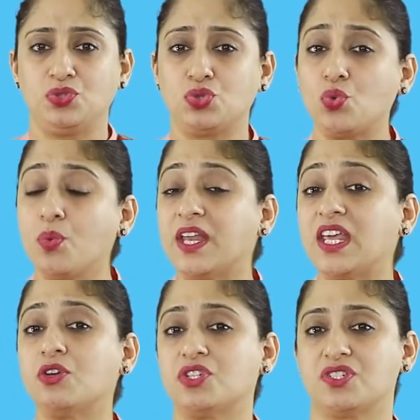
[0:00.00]
Too many
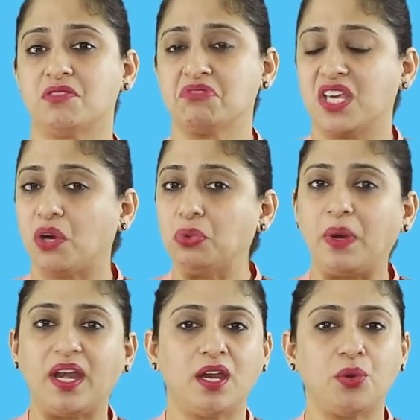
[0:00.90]
questions, say around
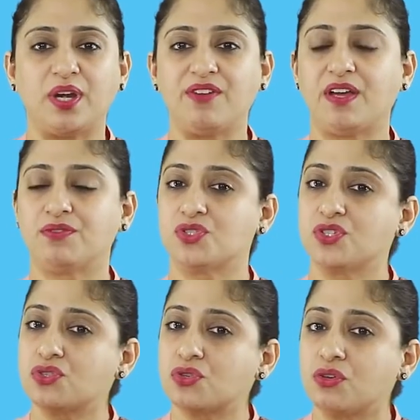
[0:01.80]
20-25
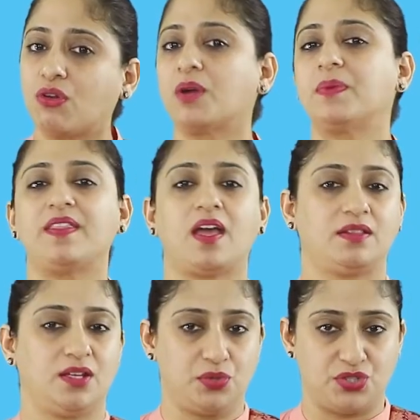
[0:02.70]
questions should not be there in
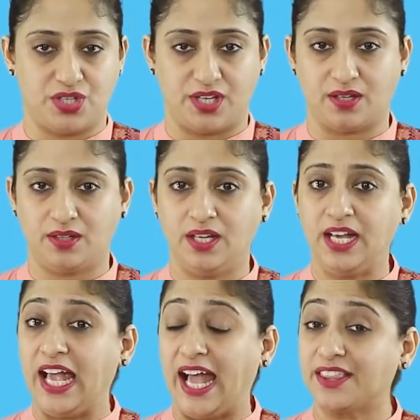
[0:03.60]
the questionnaire,
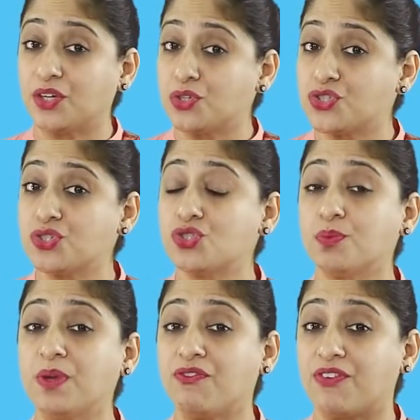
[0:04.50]
and the question
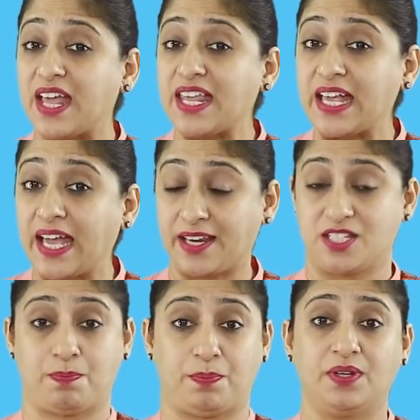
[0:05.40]
should be very crisp,